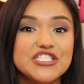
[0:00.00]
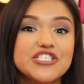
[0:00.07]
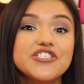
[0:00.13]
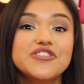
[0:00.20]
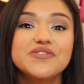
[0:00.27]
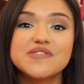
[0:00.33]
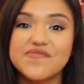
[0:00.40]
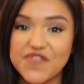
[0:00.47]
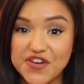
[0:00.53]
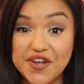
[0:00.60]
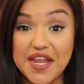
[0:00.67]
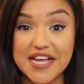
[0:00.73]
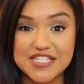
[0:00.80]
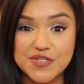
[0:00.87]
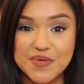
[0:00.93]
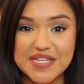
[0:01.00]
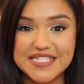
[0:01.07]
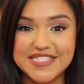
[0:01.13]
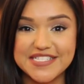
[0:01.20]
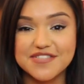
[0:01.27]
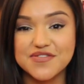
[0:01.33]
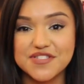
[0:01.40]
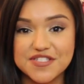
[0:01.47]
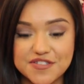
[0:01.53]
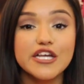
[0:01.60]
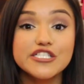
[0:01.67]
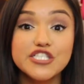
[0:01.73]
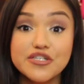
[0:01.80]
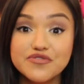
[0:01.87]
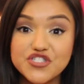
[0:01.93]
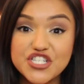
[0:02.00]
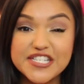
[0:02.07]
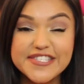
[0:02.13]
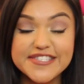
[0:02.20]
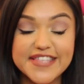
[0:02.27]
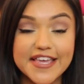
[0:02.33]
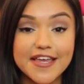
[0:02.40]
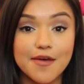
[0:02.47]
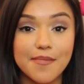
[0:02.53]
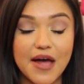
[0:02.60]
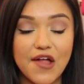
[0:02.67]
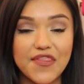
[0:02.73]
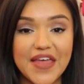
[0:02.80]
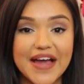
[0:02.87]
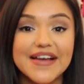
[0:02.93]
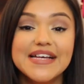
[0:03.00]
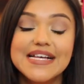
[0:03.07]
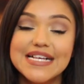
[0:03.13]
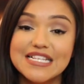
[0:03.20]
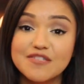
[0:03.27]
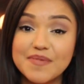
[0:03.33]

to use for next week's deals. So just think about that.